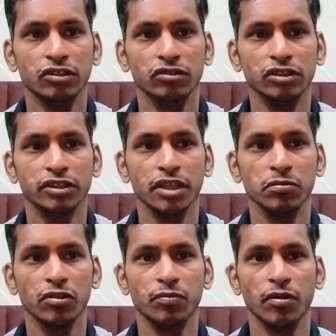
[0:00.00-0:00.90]
the
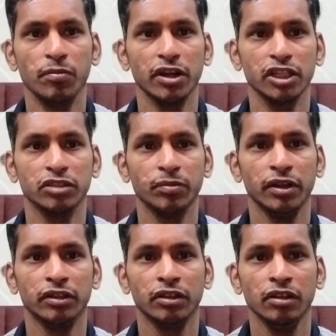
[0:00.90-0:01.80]
same group of
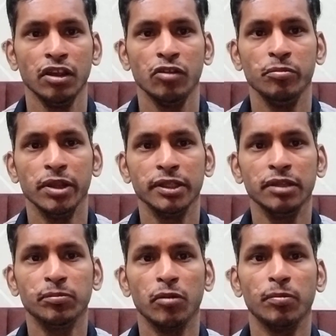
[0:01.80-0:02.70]
participants,
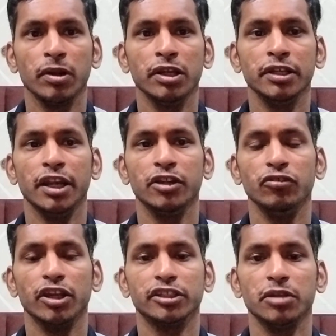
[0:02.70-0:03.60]
measuring properly that
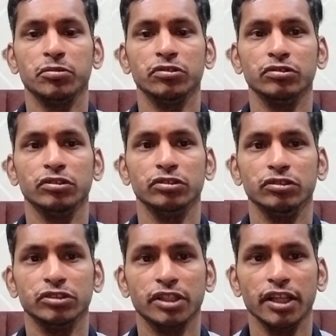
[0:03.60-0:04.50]
you accept
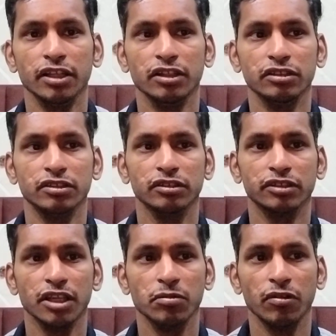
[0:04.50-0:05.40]
to stay the
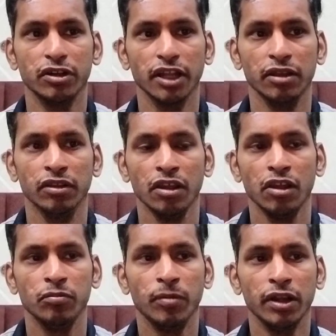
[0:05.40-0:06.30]
same over time.
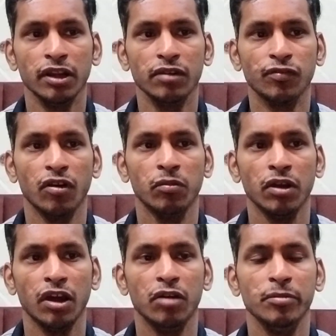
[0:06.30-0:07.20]
Parallel form,
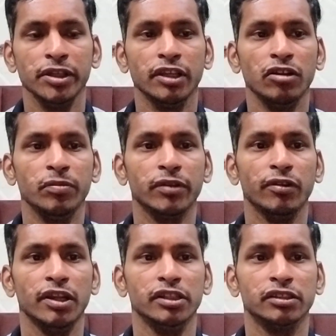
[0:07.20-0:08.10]
a measure of
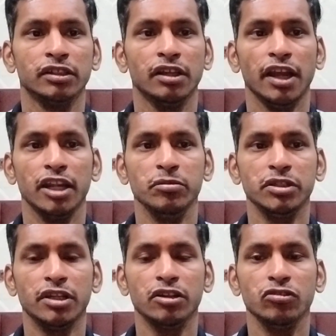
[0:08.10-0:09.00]
equivalence.
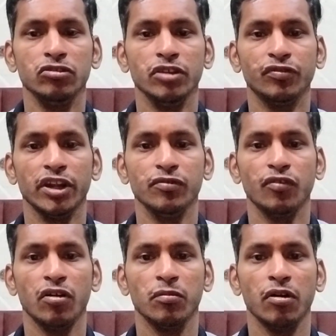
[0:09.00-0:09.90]
Administer two different
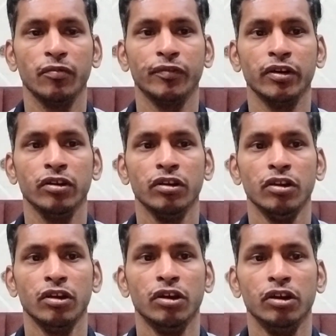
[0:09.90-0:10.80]
form of
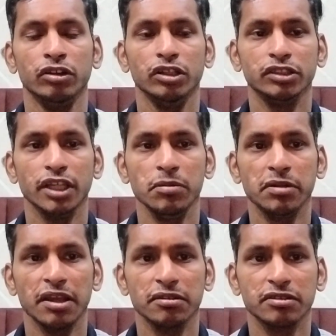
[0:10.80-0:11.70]
the same
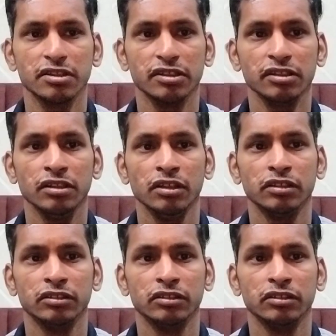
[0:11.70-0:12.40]
test to